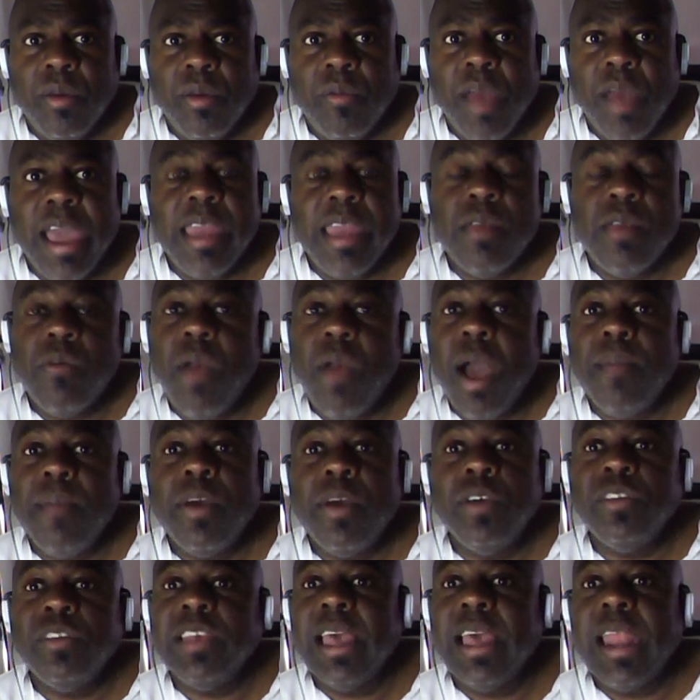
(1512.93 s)
Right?
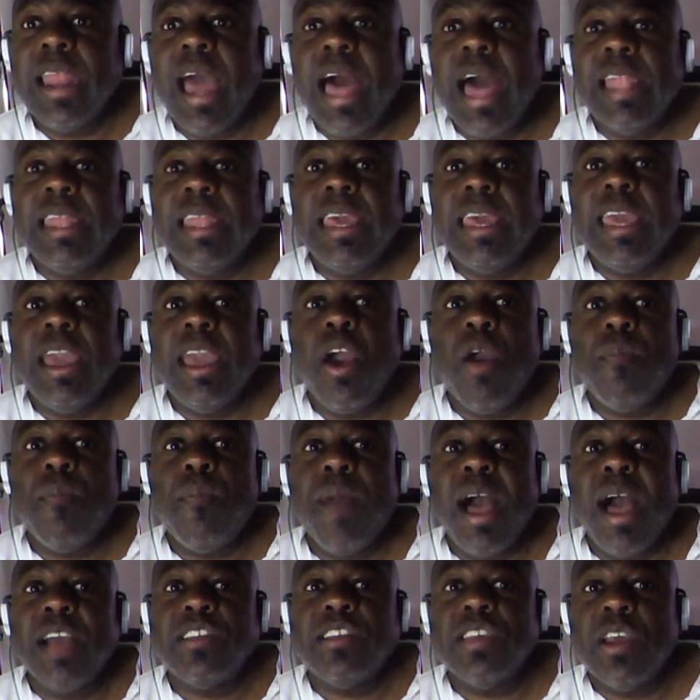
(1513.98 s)
Ramos and Ali are
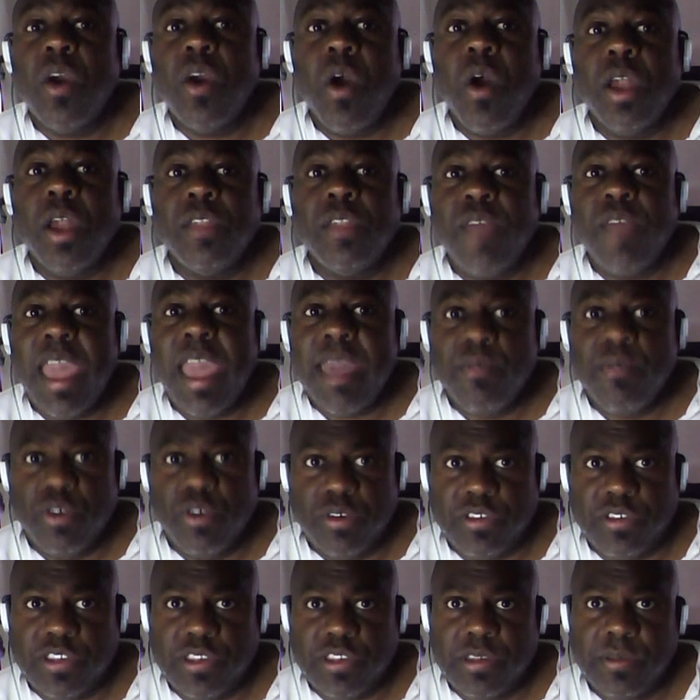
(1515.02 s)
boxing Hall of
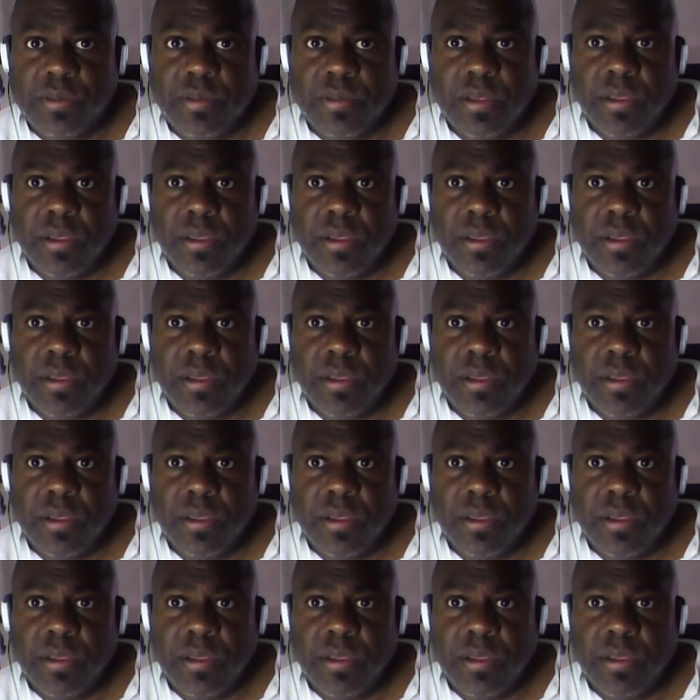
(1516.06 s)
Famers.